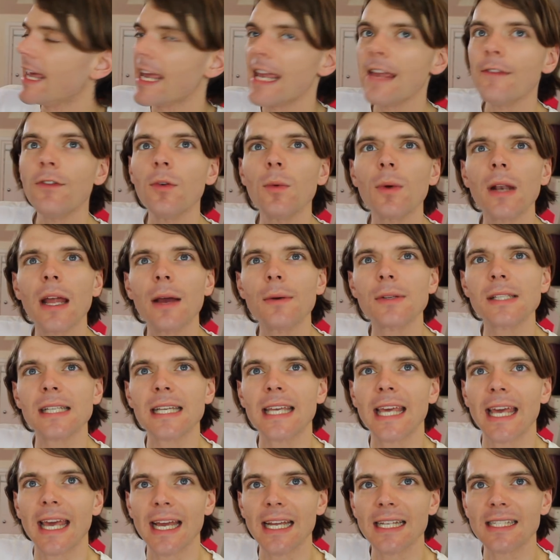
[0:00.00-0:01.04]
even when I was a
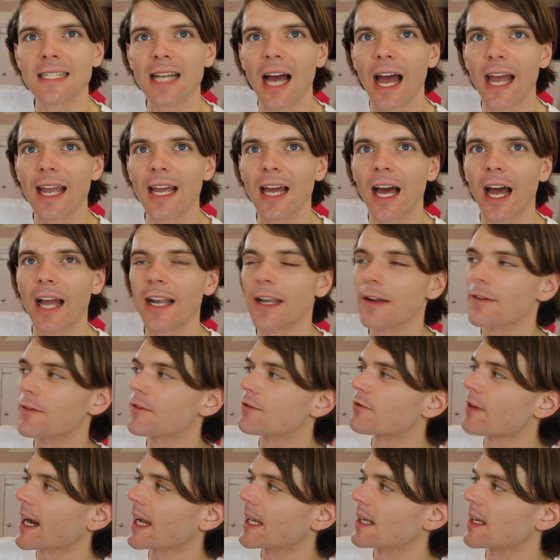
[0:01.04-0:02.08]
kid, I kind
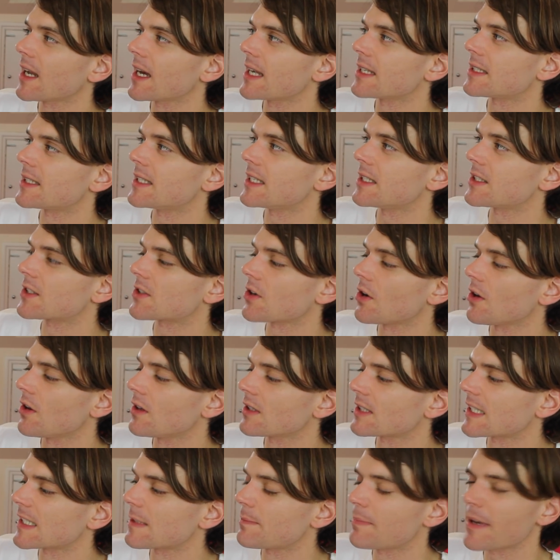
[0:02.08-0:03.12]
of recognized these
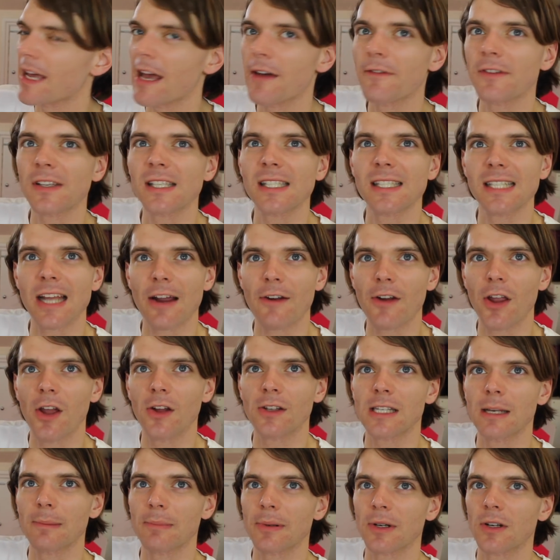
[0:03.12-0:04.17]
dolls as a bit of a
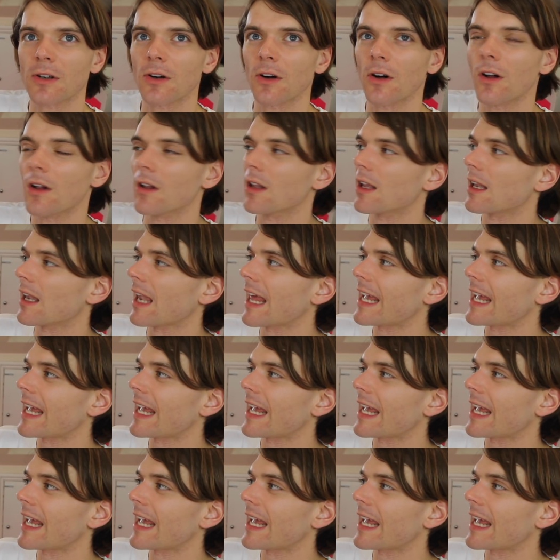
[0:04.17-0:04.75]
stereotypical,